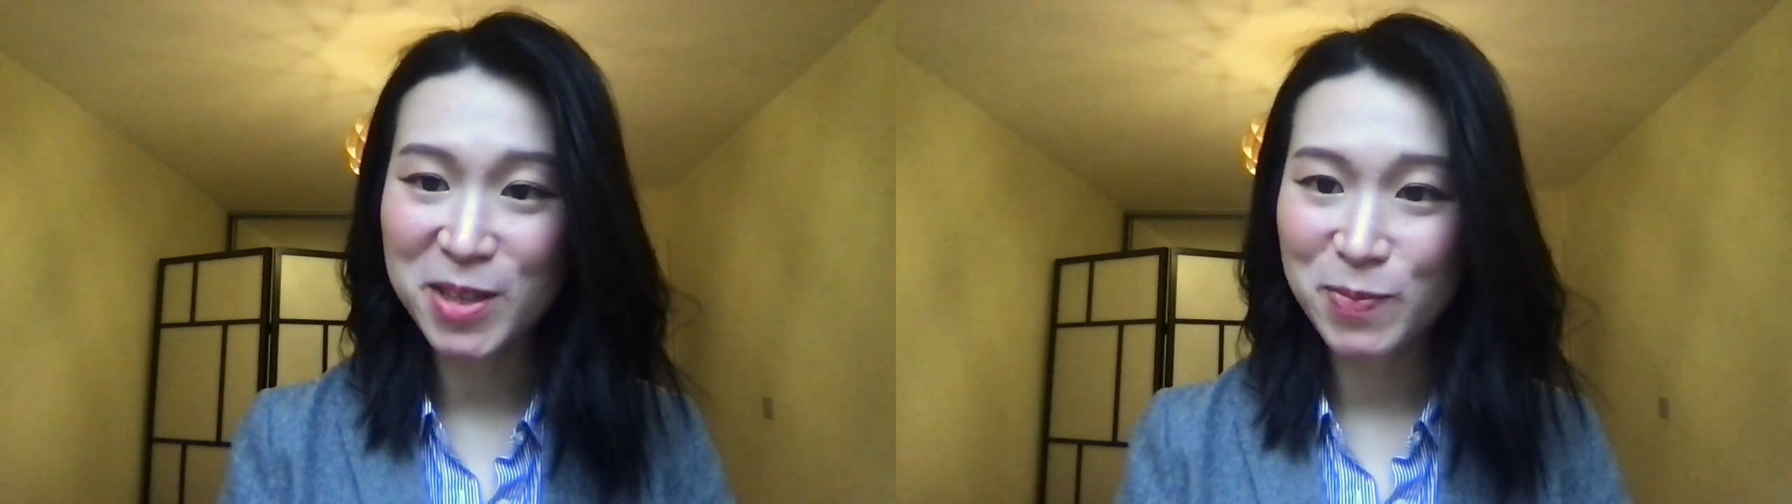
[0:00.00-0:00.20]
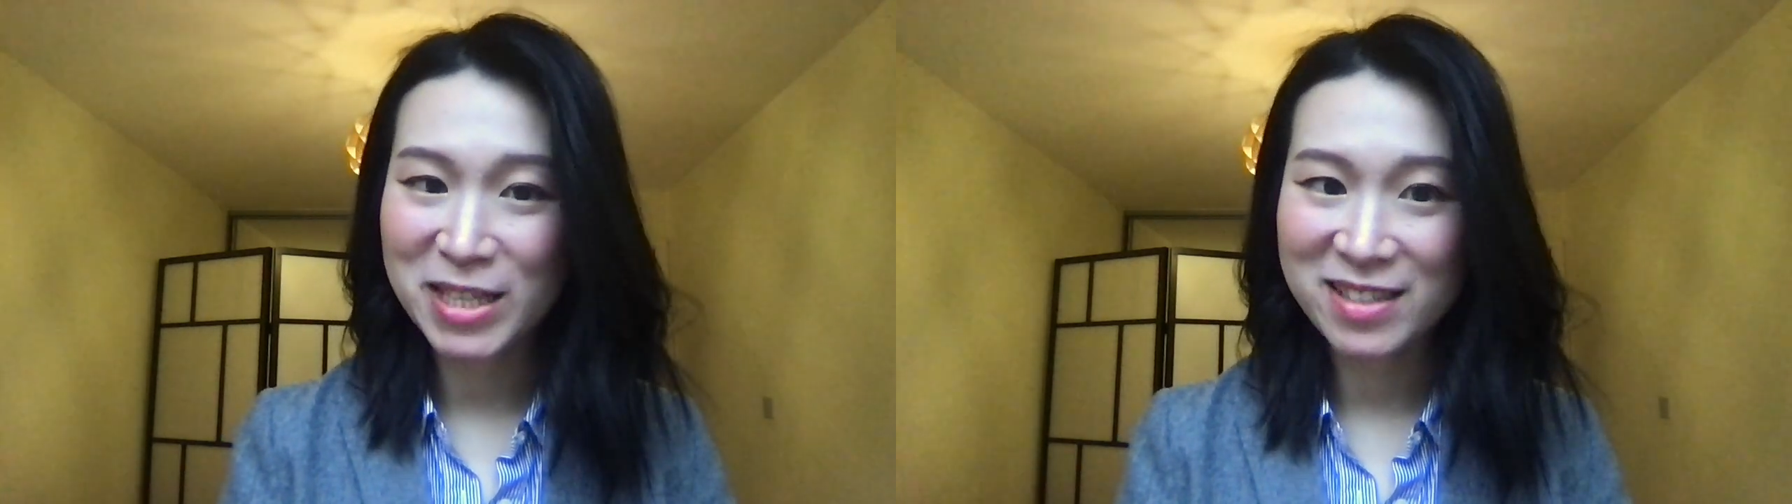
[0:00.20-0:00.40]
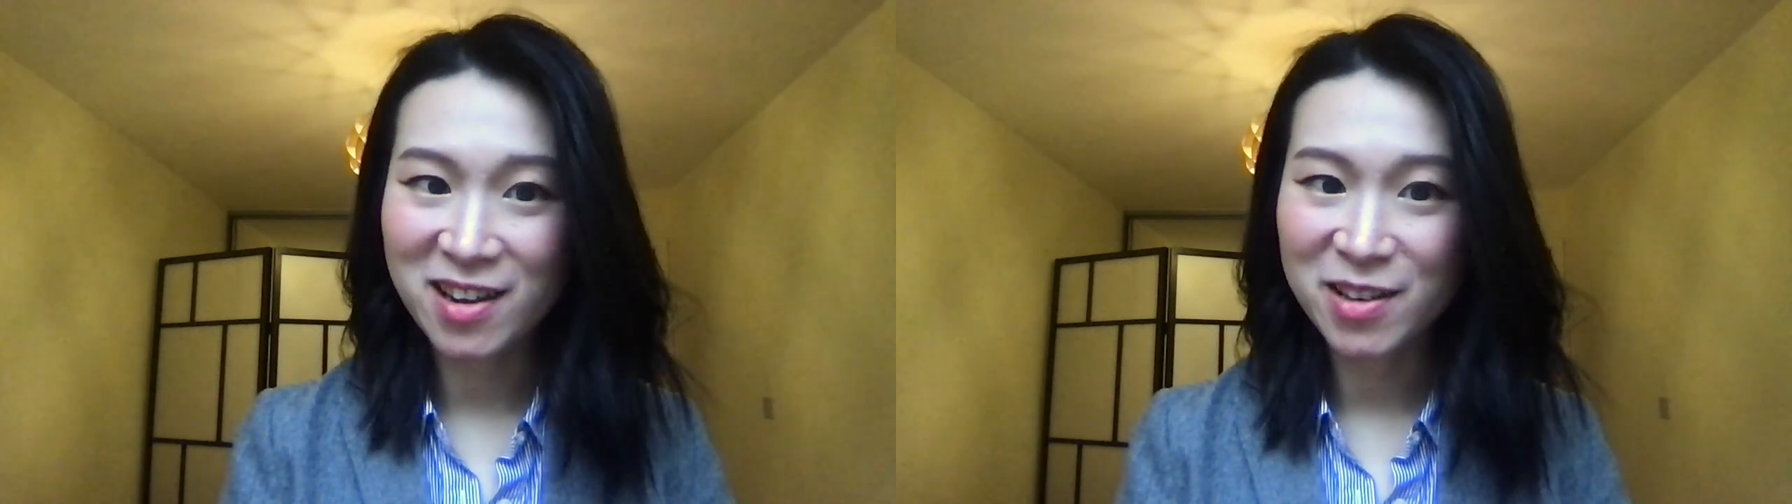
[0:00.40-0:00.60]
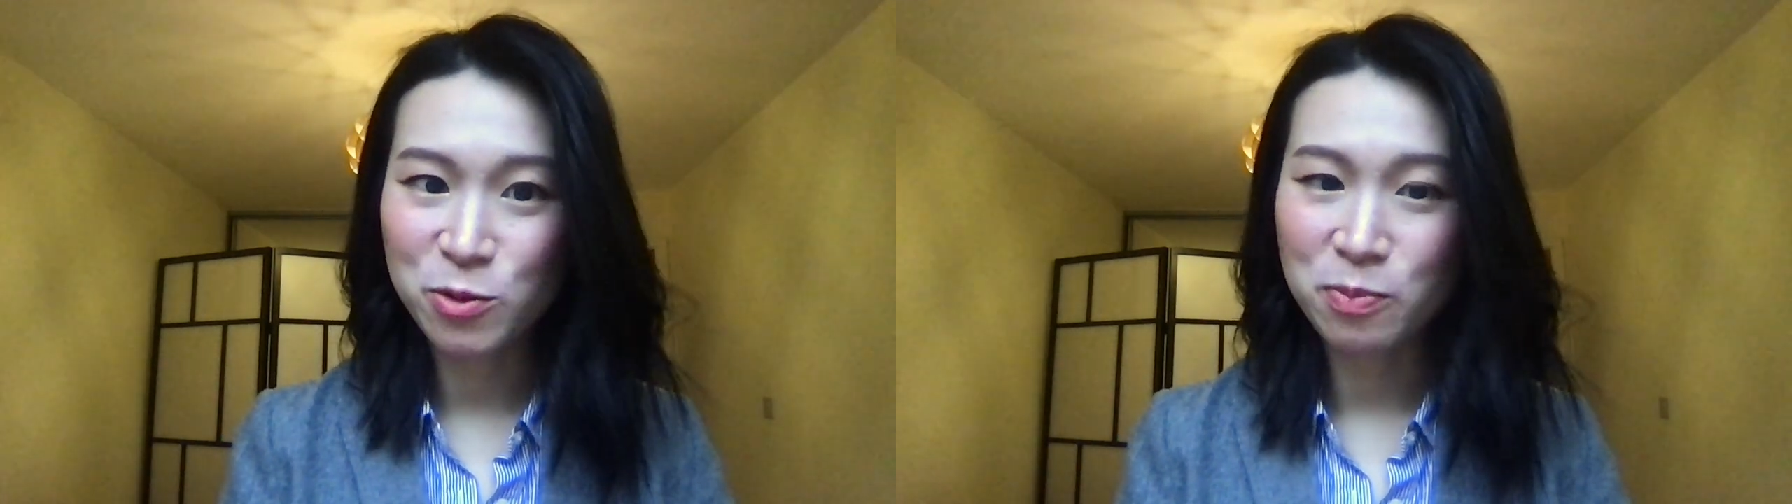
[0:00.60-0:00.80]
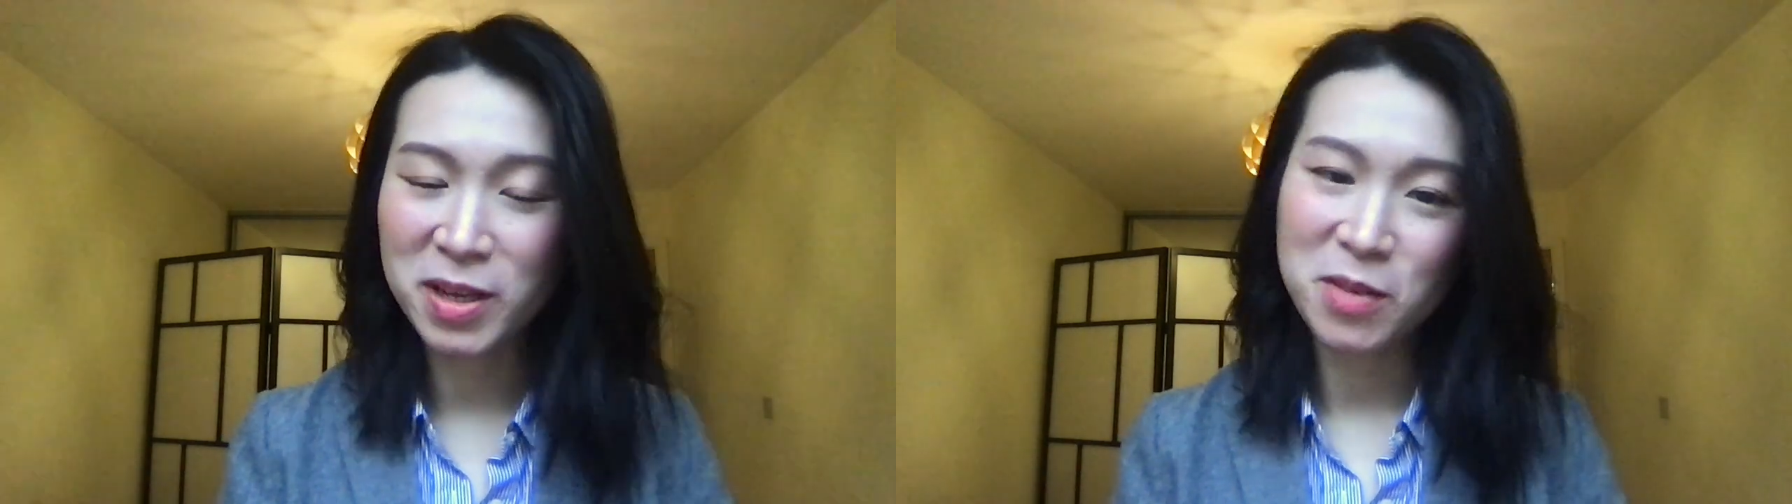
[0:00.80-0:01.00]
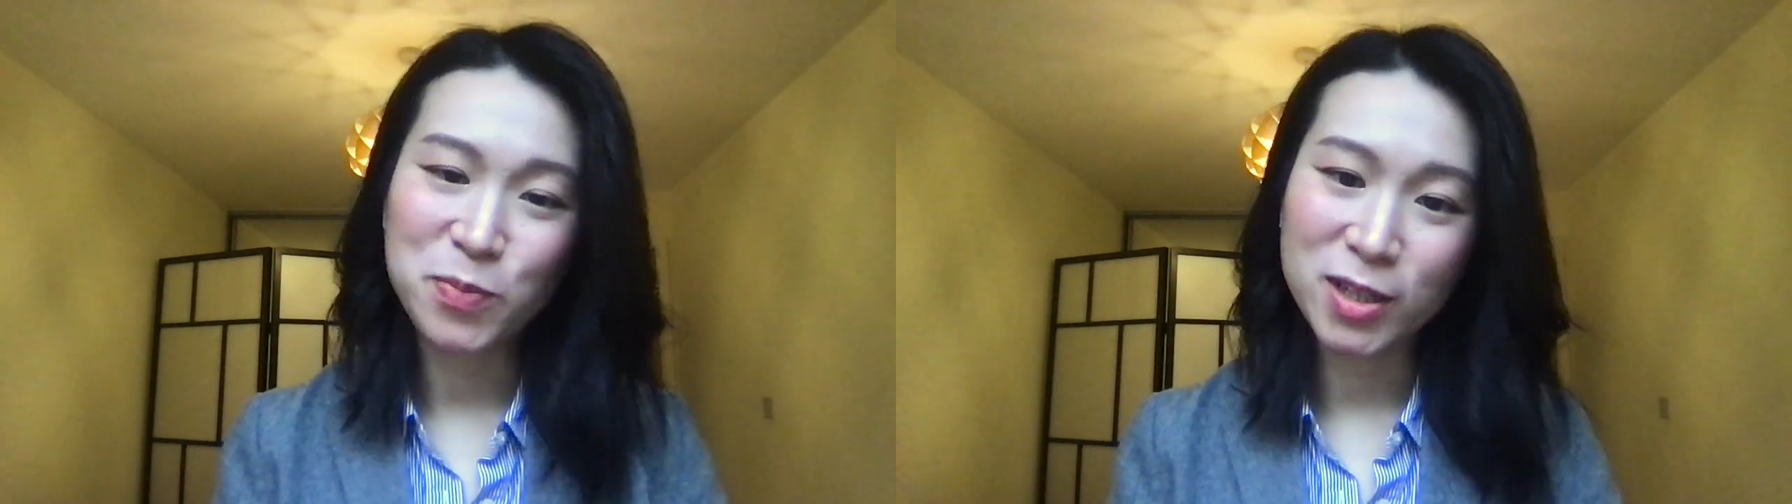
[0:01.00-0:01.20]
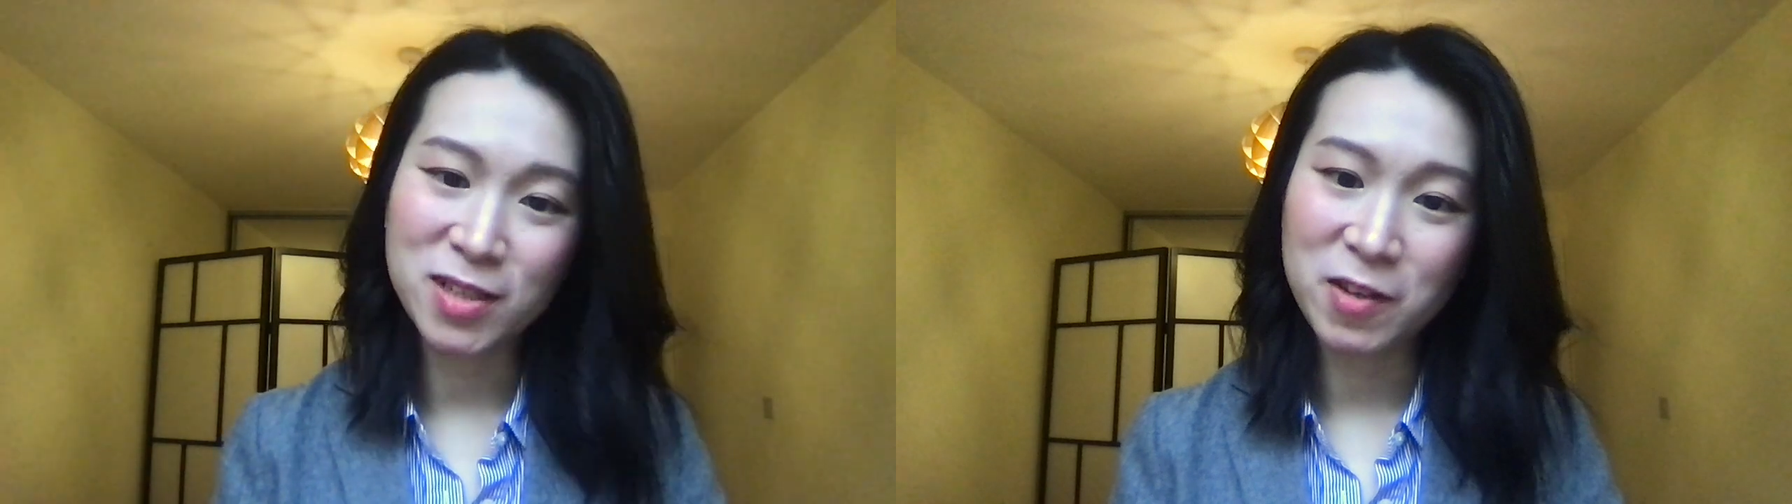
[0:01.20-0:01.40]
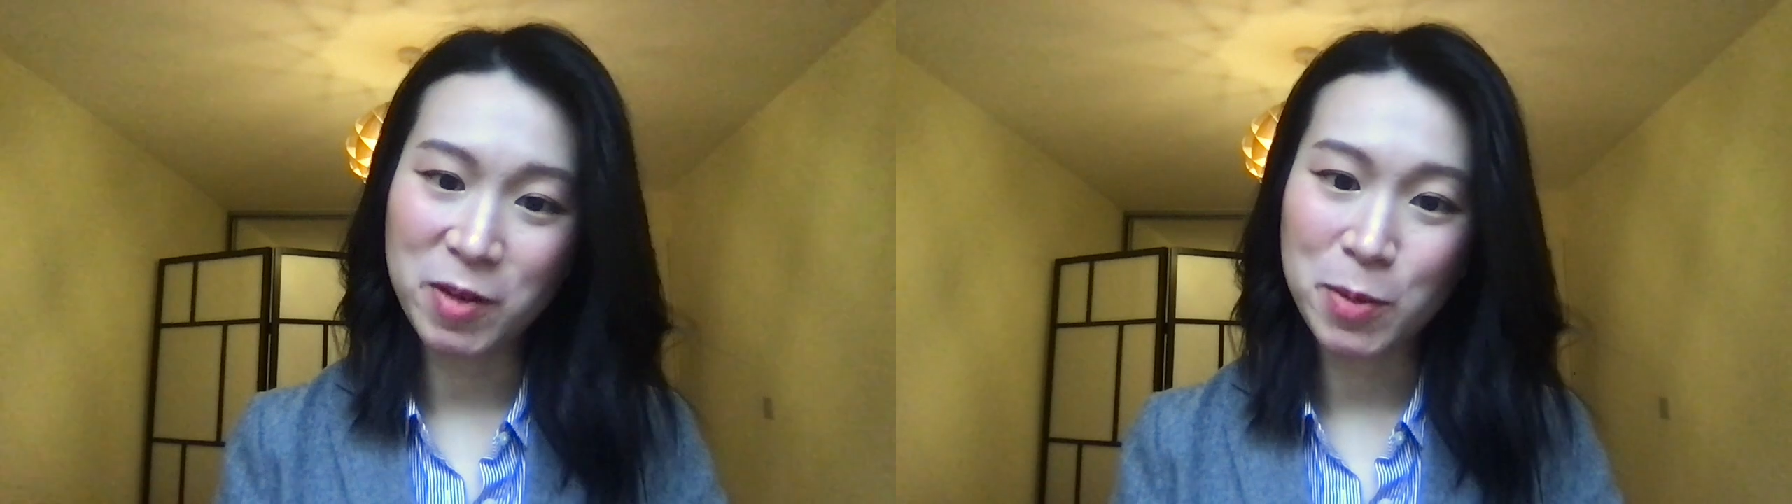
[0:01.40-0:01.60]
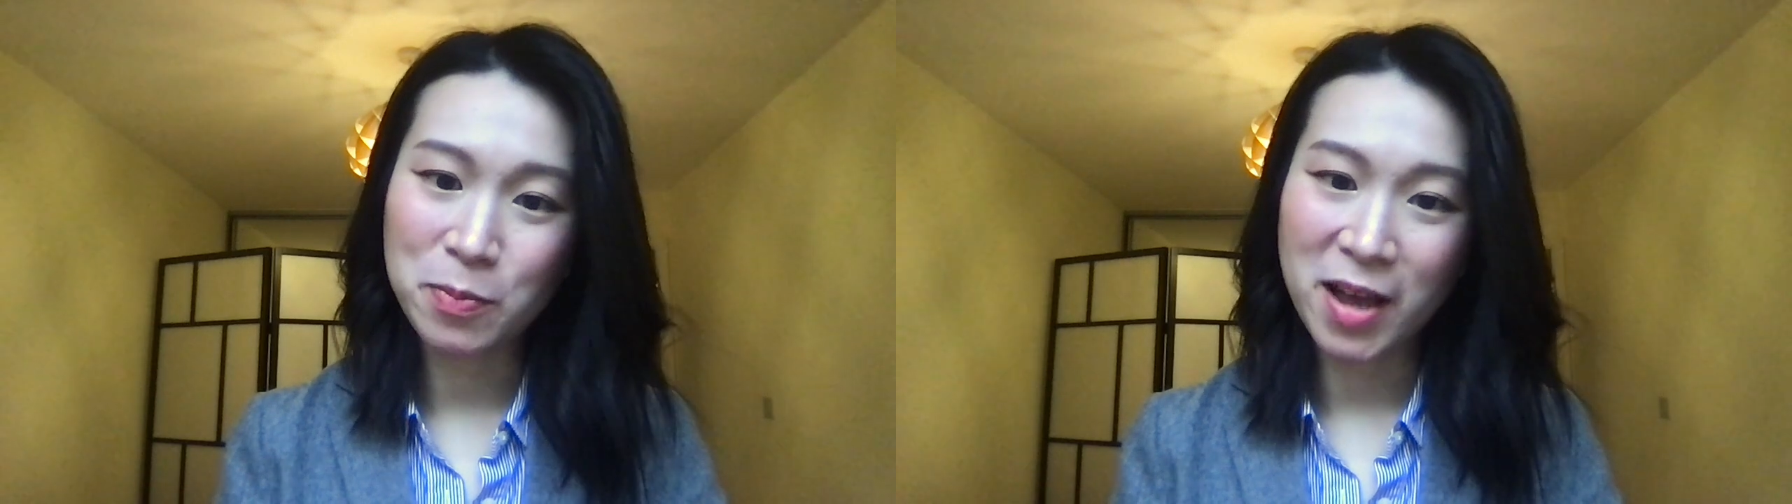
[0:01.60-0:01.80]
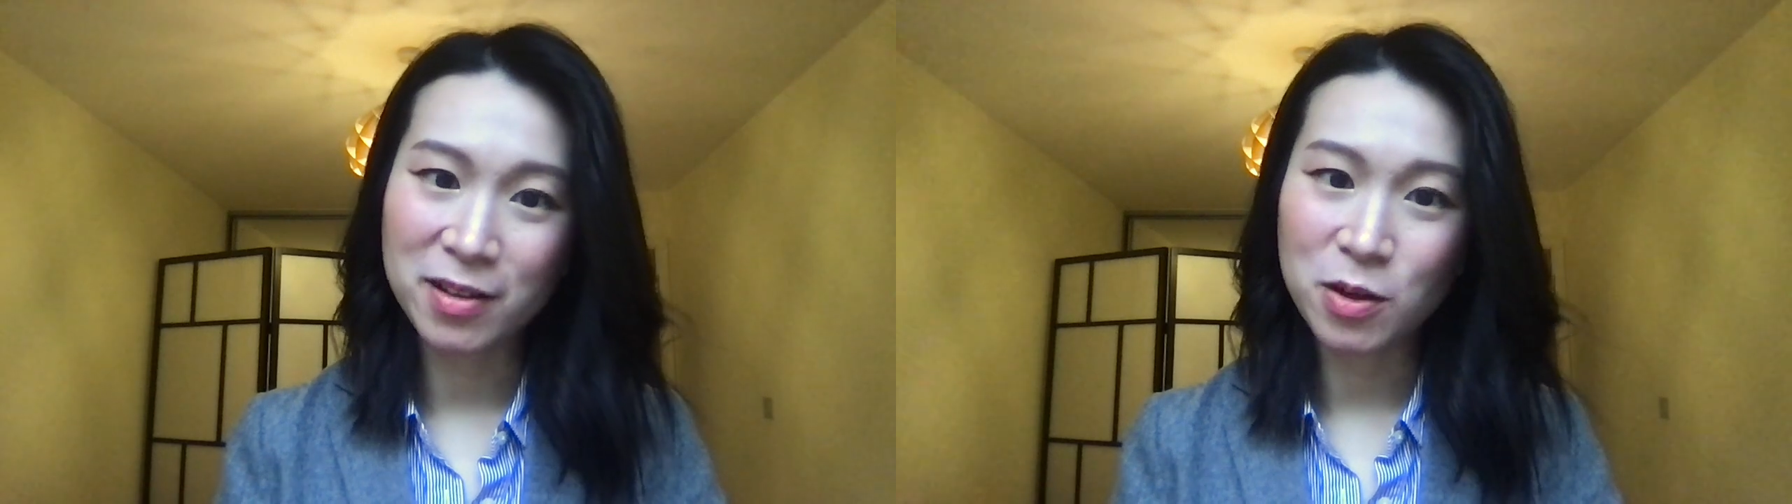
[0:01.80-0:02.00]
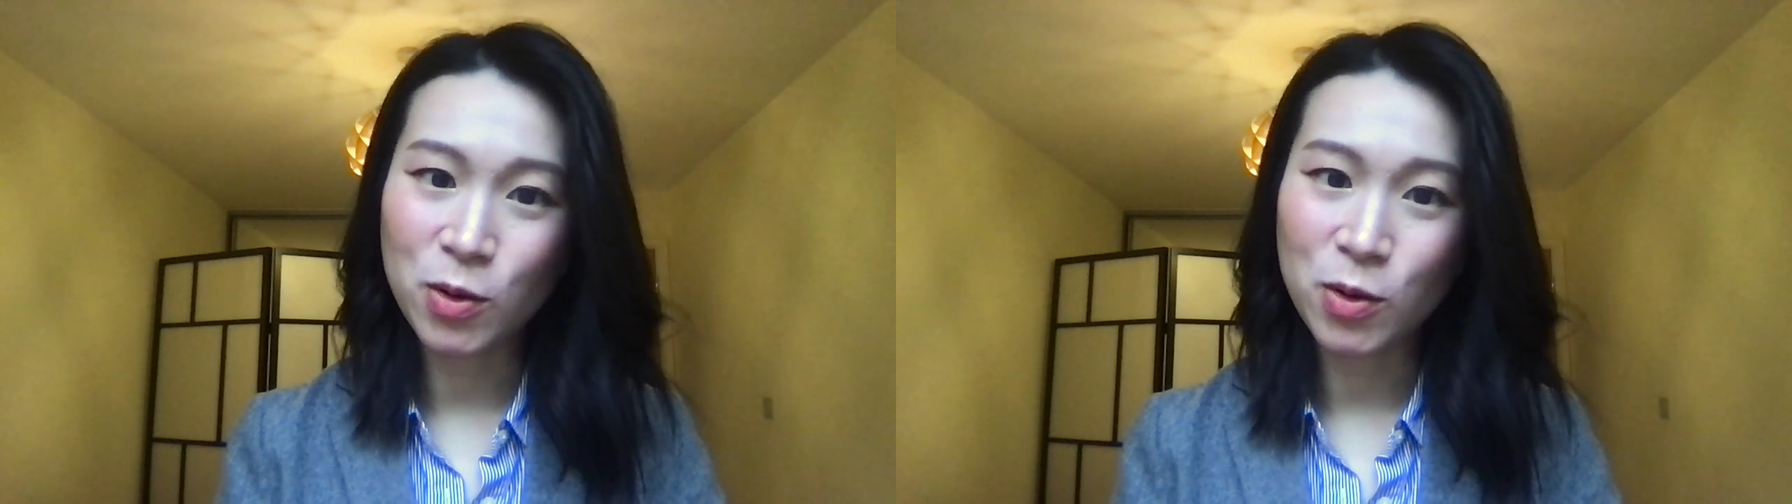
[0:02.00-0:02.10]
deep desire to make a positive impact